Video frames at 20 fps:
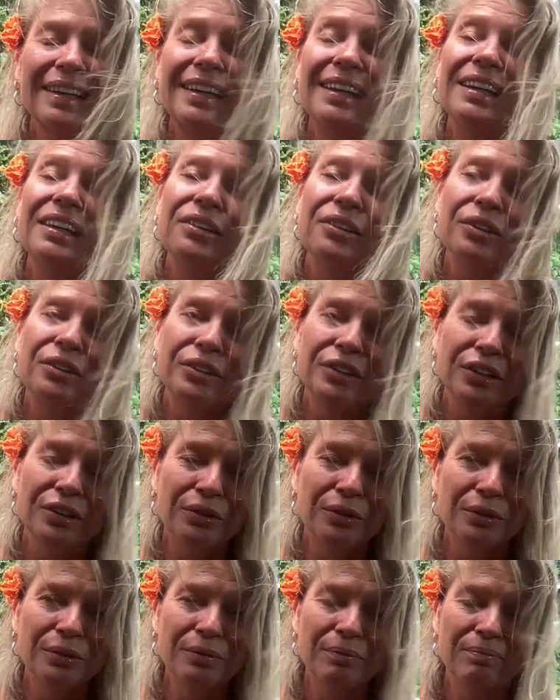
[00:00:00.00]
heal
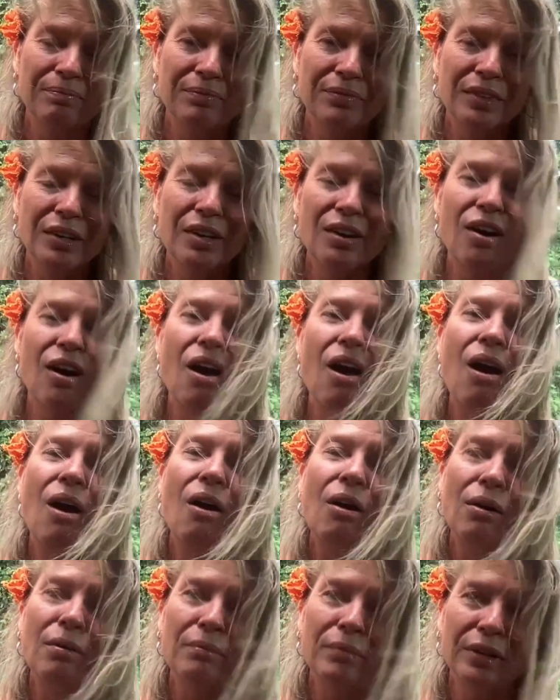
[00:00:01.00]
you,
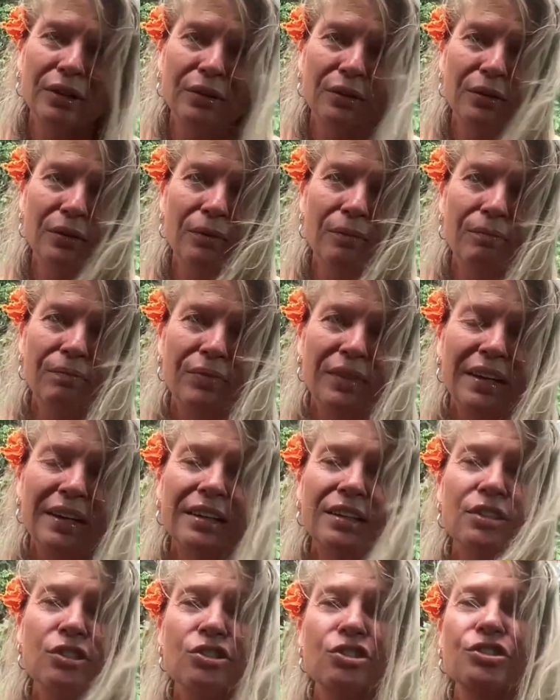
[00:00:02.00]
calm you,
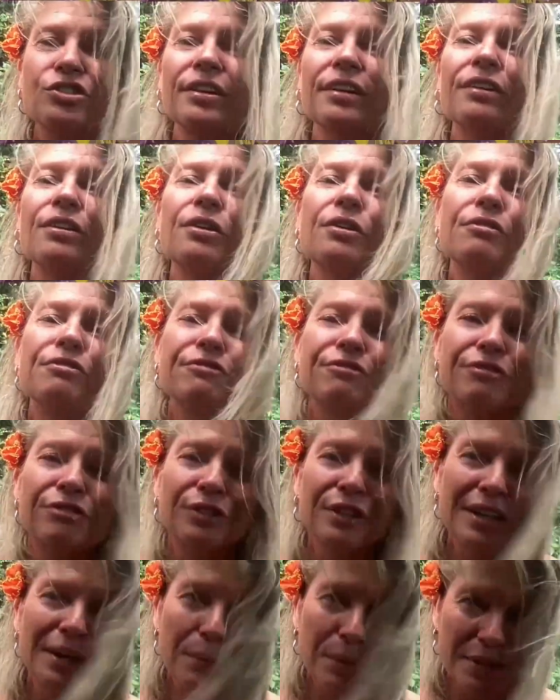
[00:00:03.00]
share her
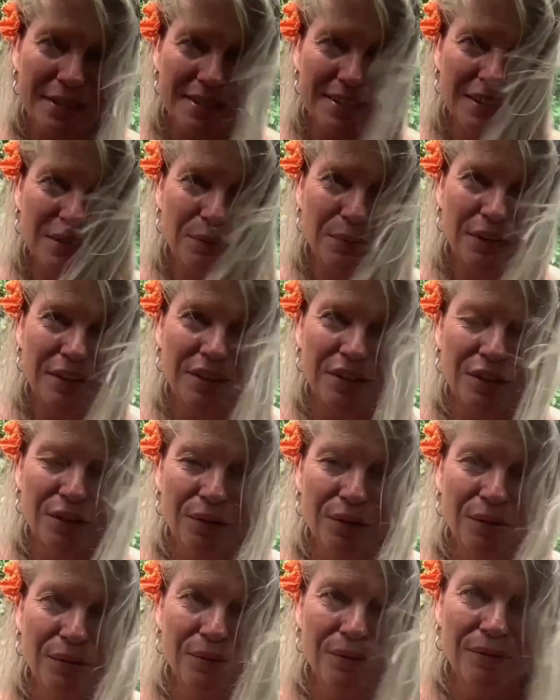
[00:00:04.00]
frequency with
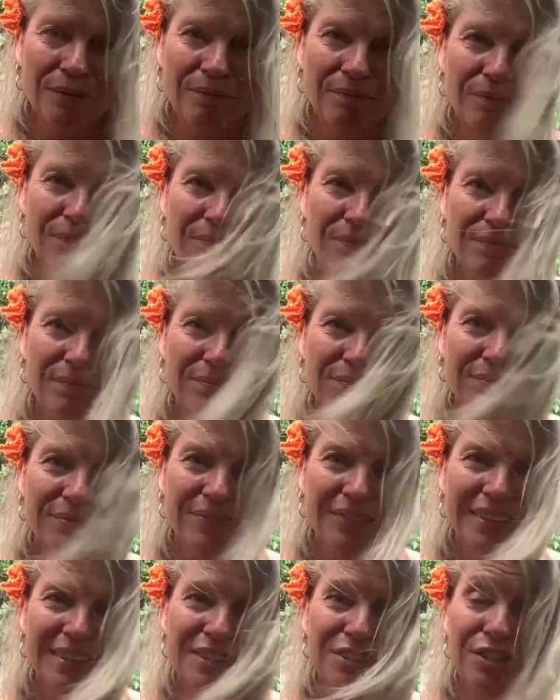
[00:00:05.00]
you.
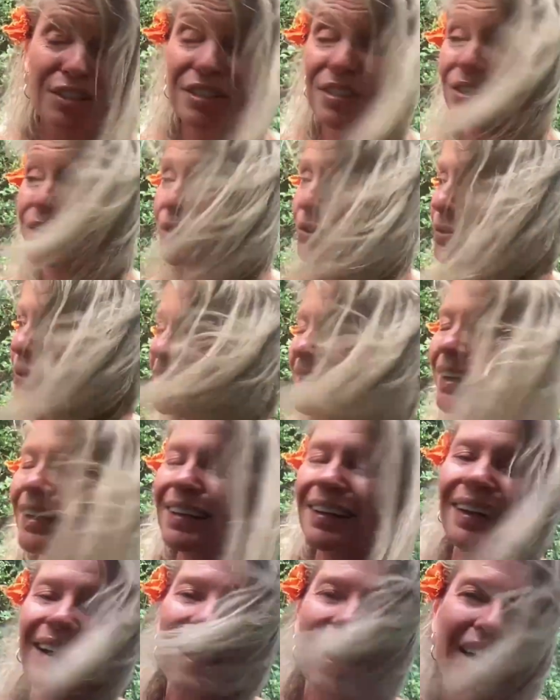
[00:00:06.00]
She's doing
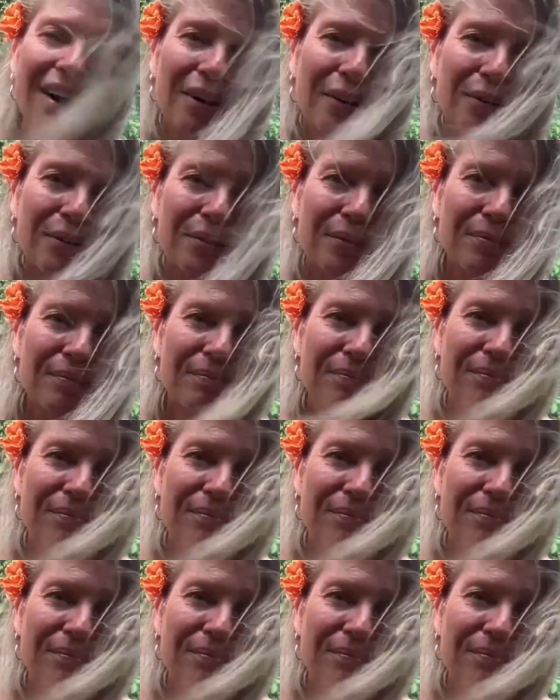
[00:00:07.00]
it now